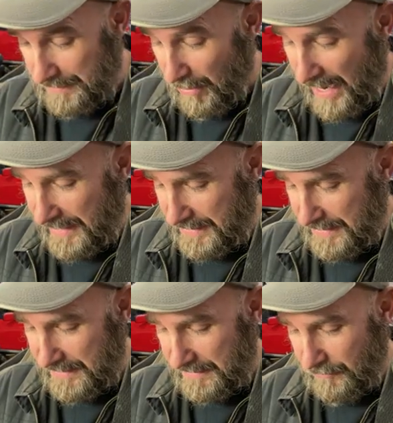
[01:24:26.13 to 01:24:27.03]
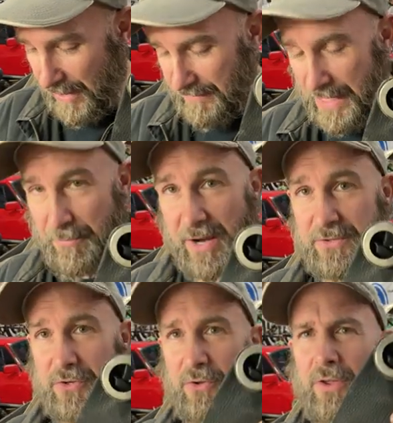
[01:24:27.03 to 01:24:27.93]
driving light
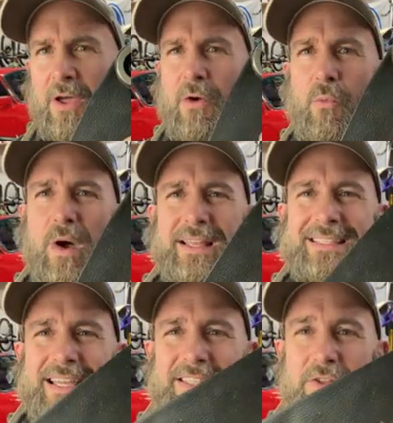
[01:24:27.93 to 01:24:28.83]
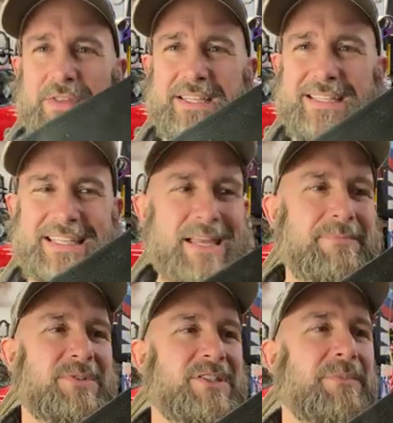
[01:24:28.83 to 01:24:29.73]
brackets are gold. What is this though? This
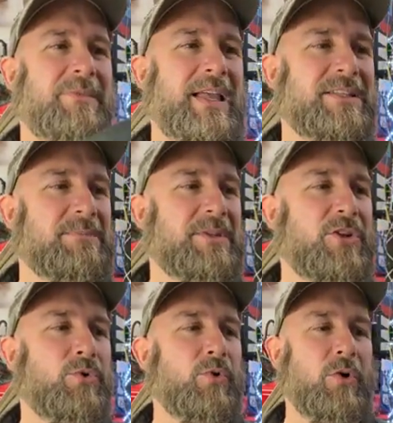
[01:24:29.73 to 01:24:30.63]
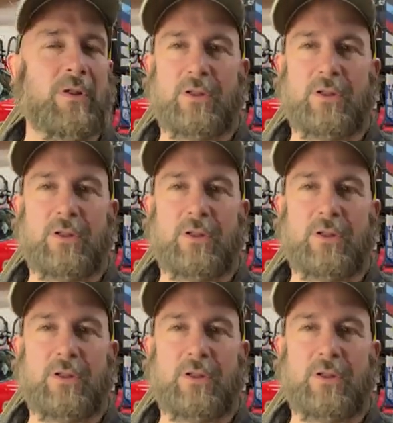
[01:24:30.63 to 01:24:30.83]
seems like something cool.